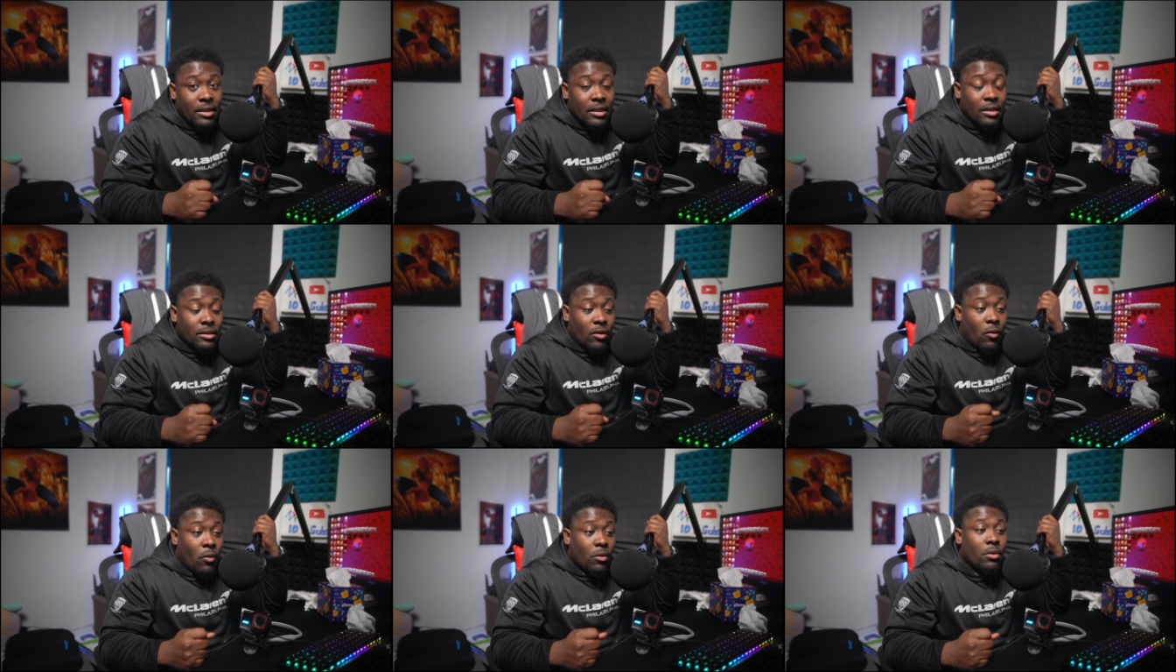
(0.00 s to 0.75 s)
to
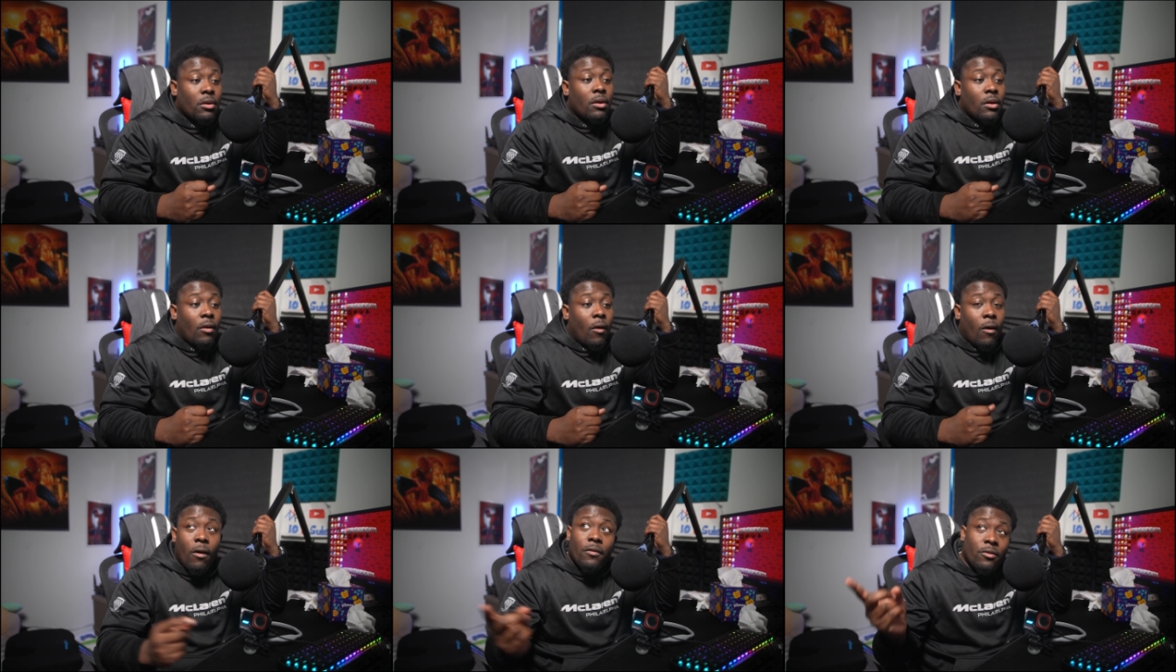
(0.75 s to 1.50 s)
hold
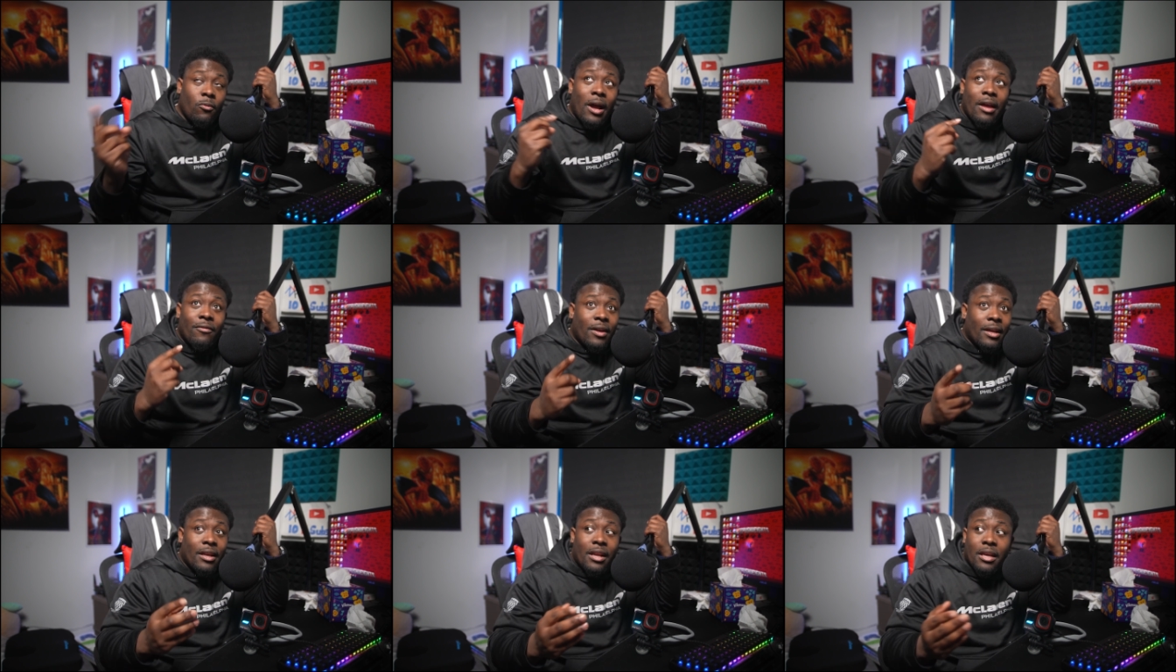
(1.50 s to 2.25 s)
all of the
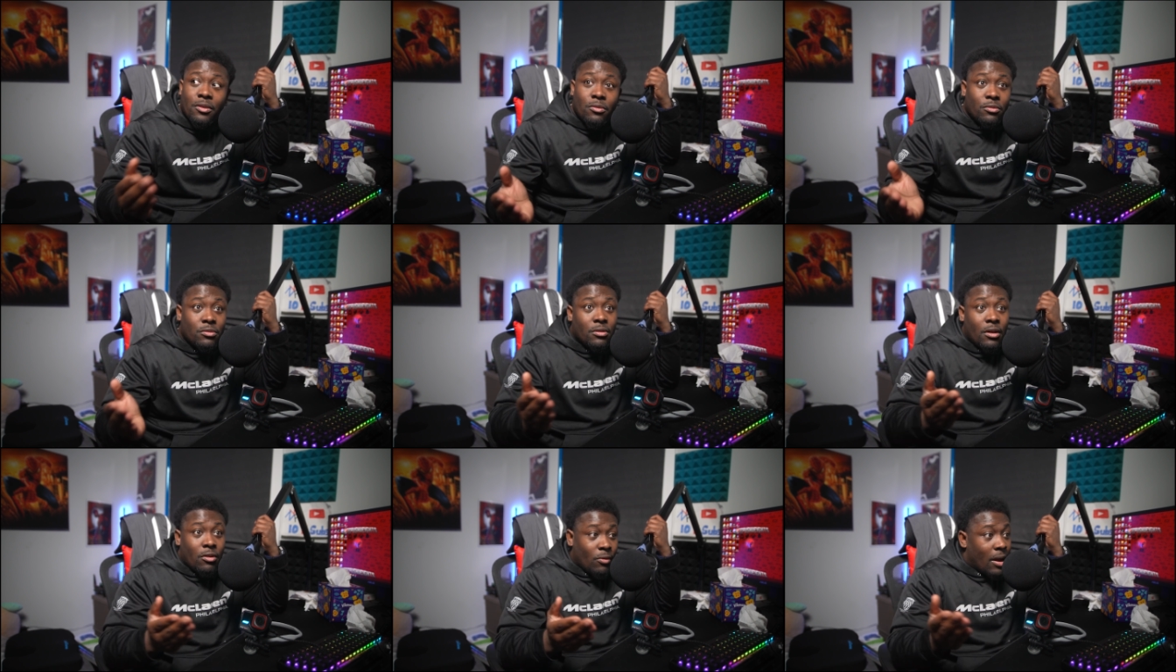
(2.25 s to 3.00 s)
Wi-Fi that I use
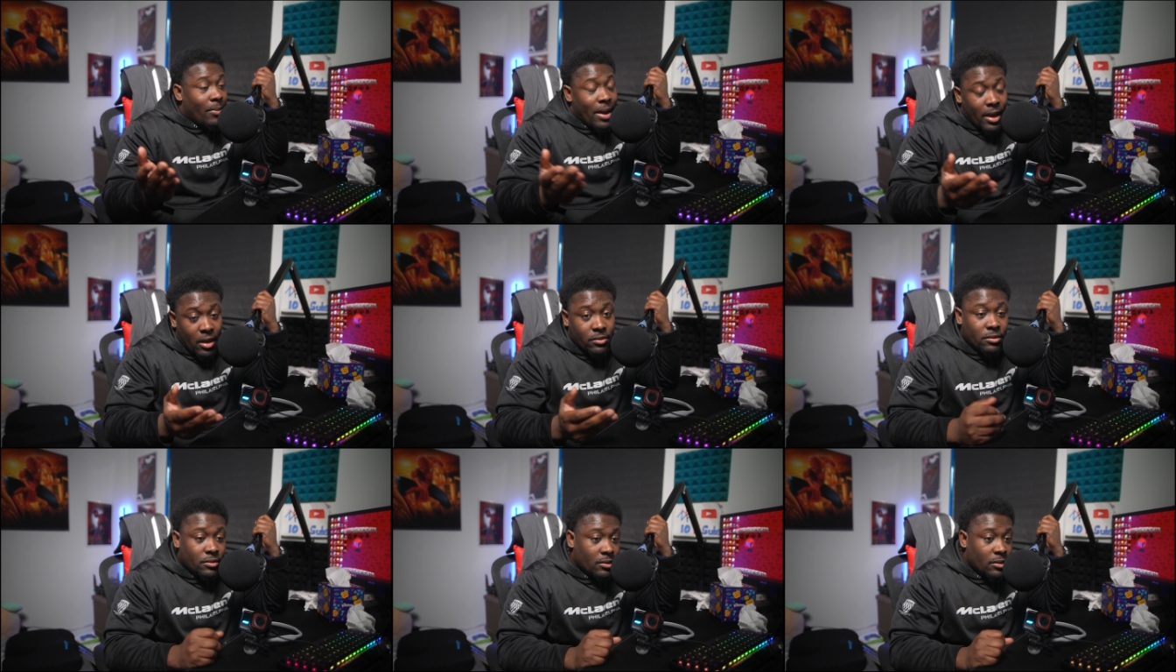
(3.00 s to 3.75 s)
throughout my
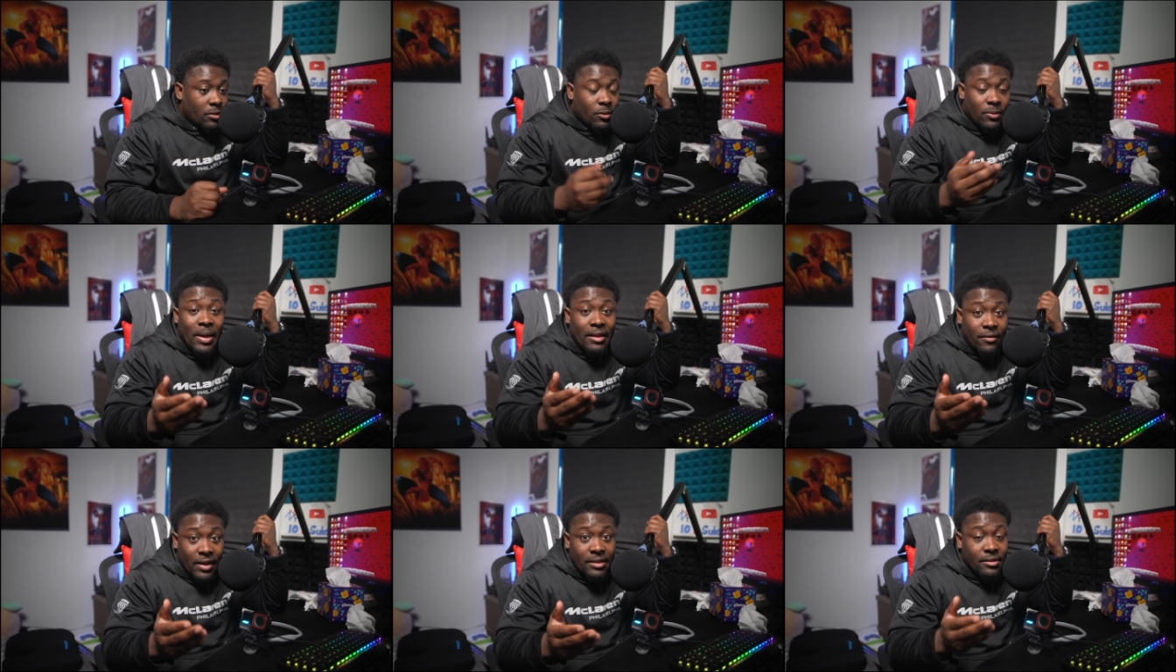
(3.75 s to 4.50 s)
house with my
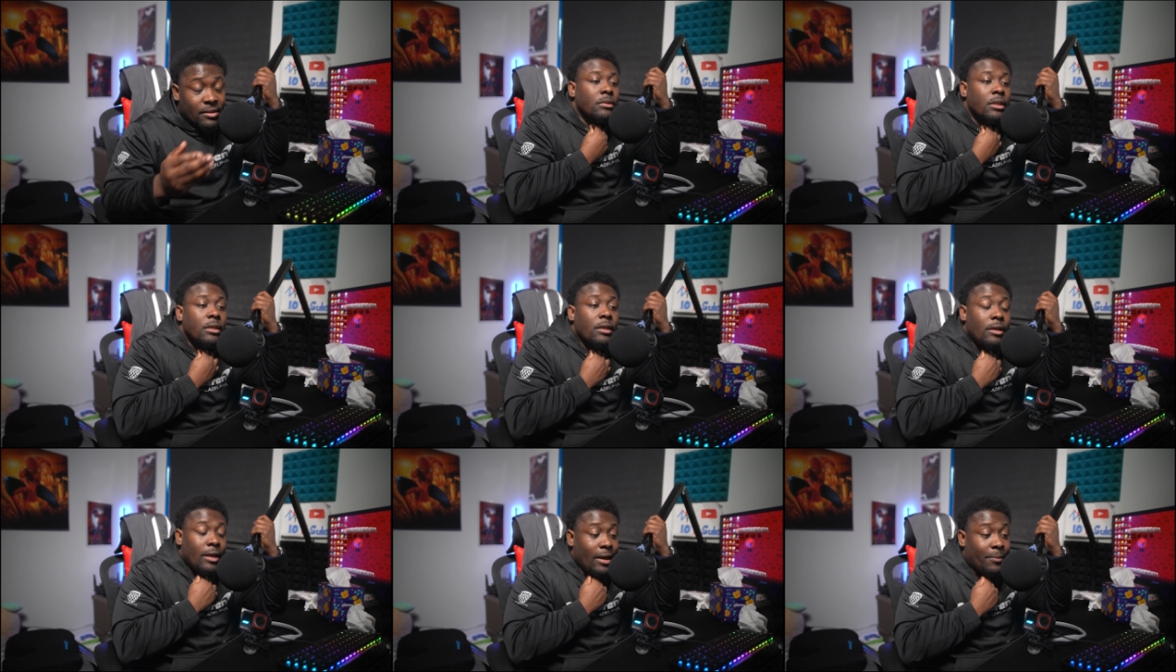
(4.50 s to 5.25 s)
devices.
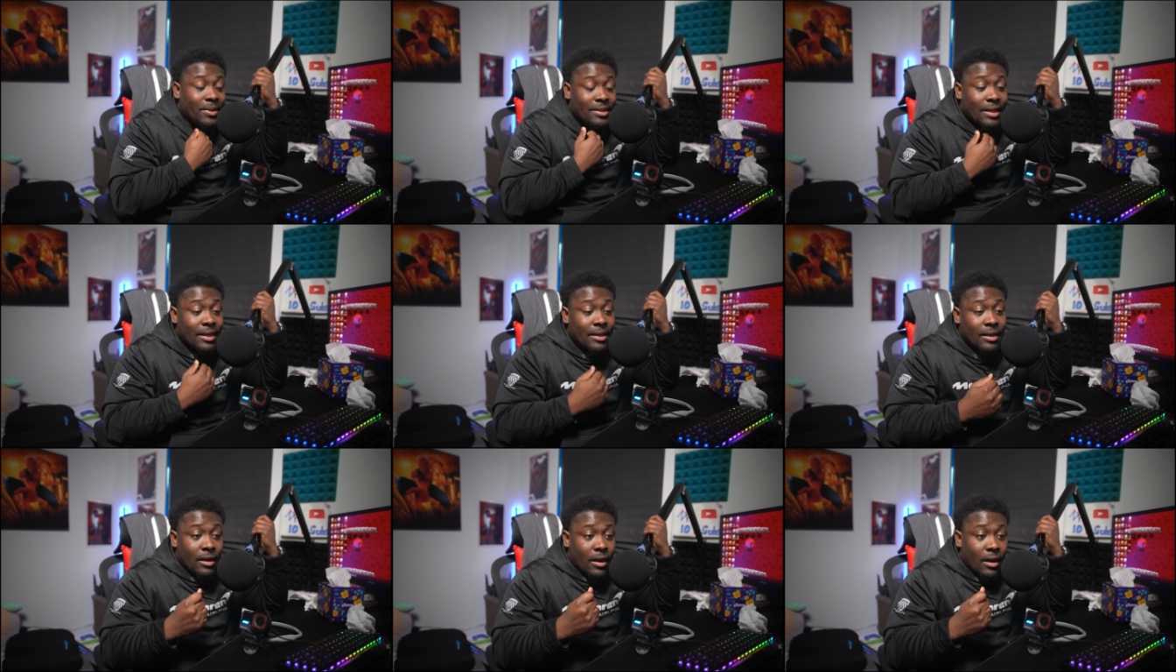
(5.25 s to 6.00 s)
Now that being said,
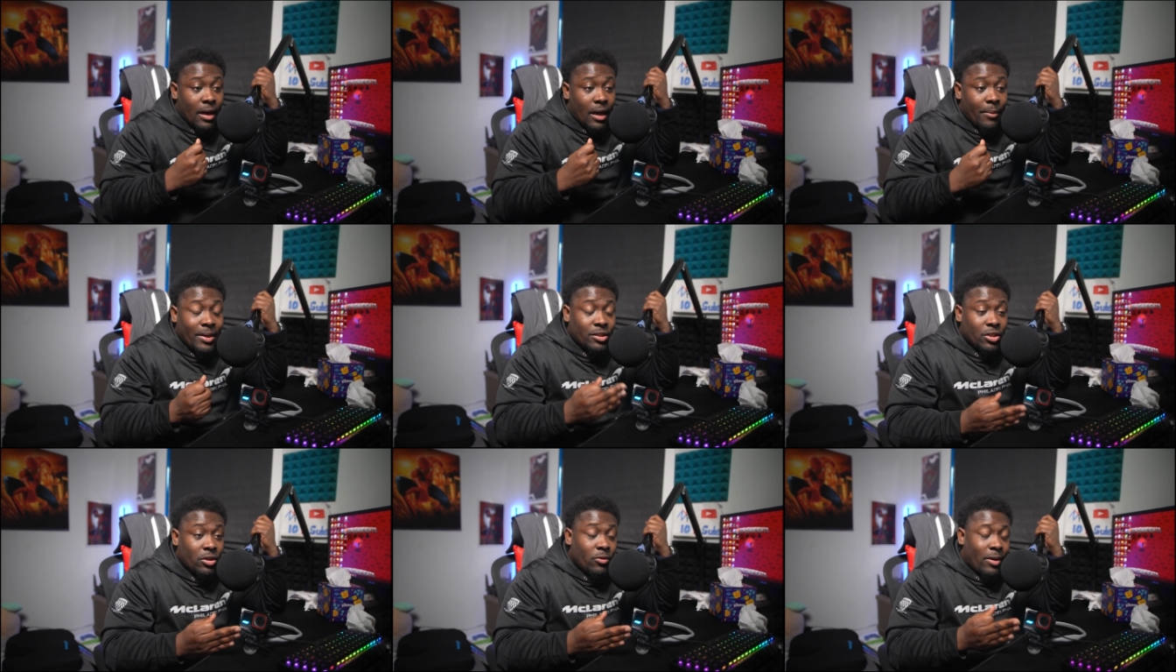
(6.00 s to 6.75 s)
I'm about to
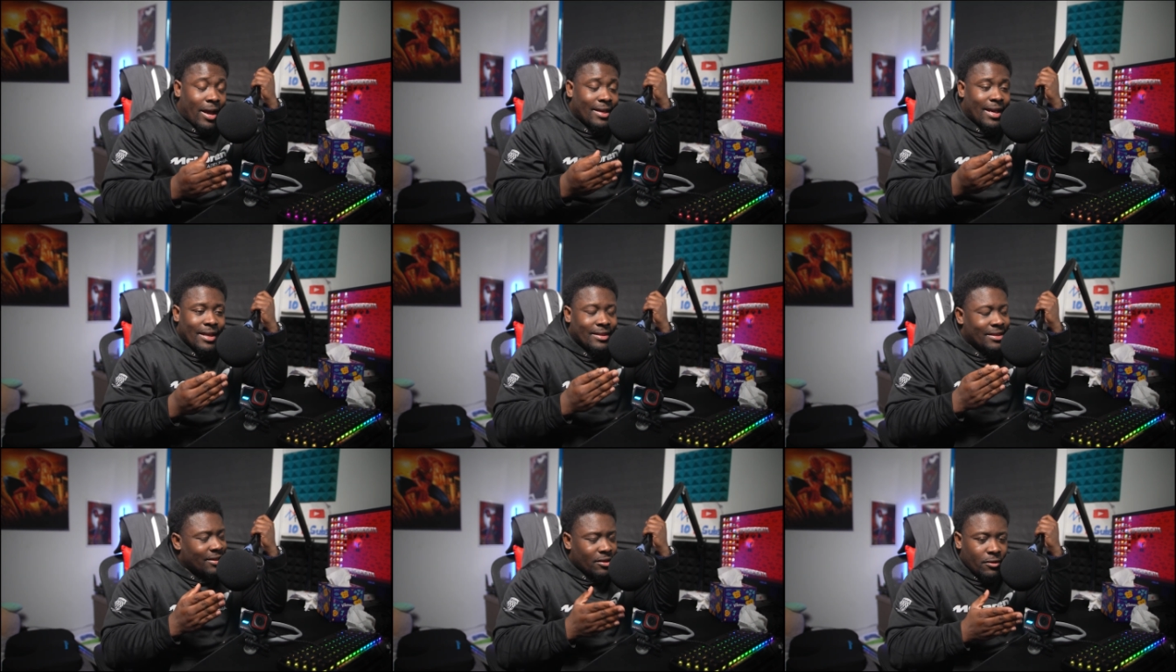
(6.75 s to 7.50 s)
show you, I, I
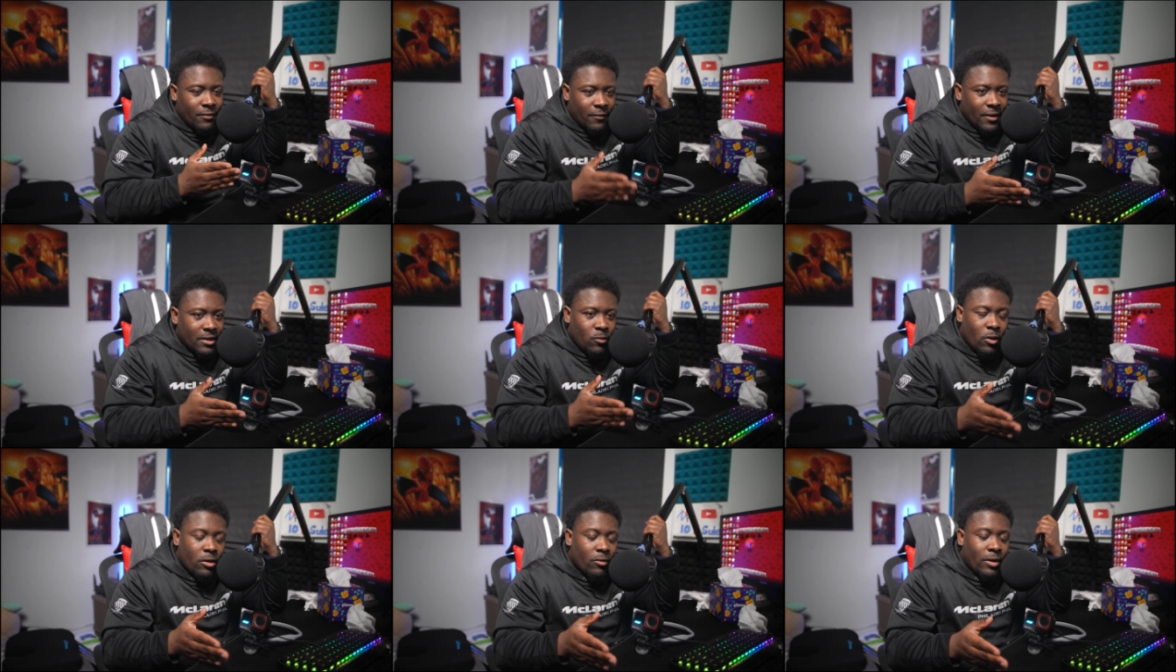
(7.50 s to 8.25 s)
did a little fix
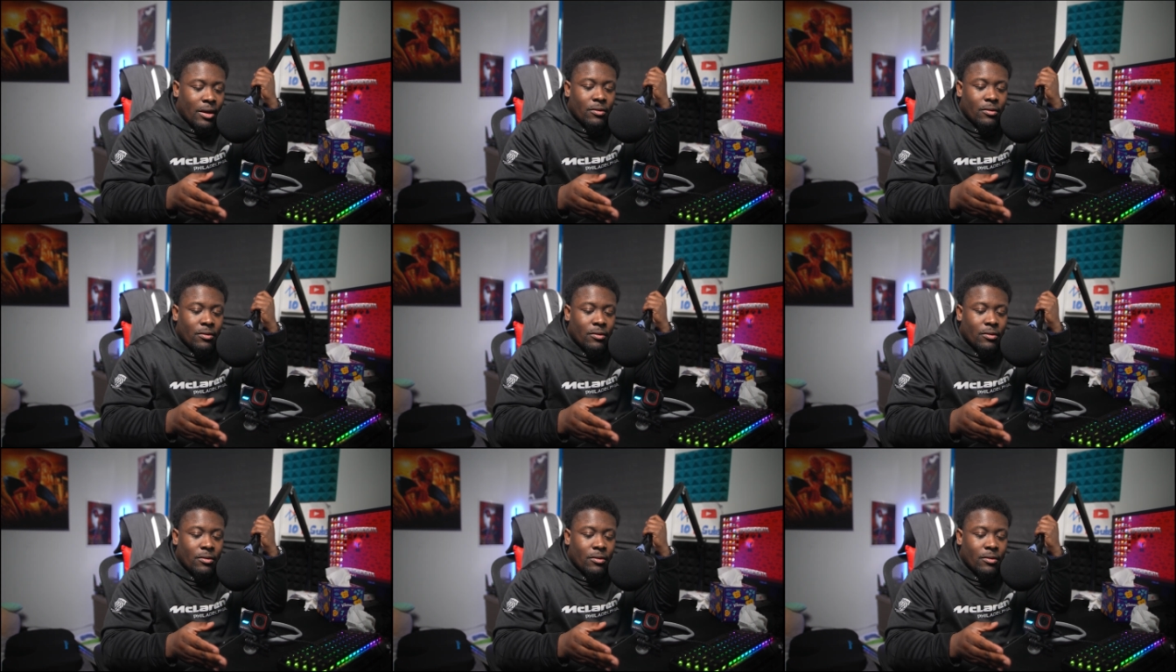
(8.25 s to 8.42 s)
workaround,